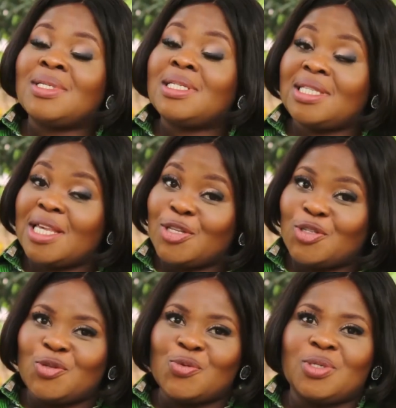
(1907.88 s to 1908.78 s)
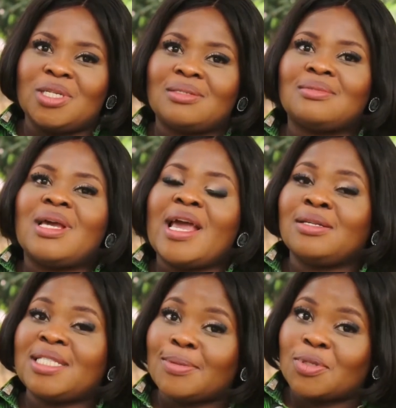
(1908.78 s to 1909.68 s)
Stay tuned
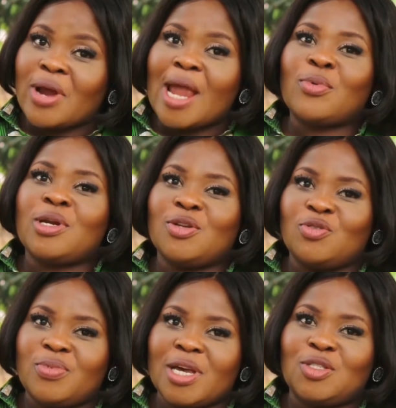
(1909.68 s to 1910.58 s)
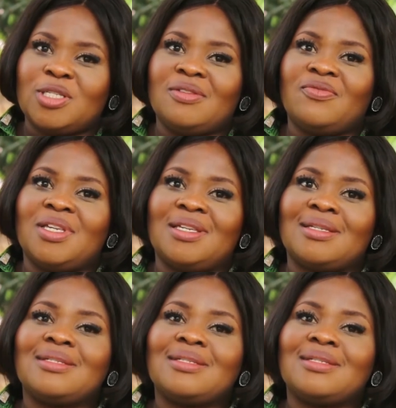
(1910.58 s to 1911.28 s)
and subscribe on Edubia TV.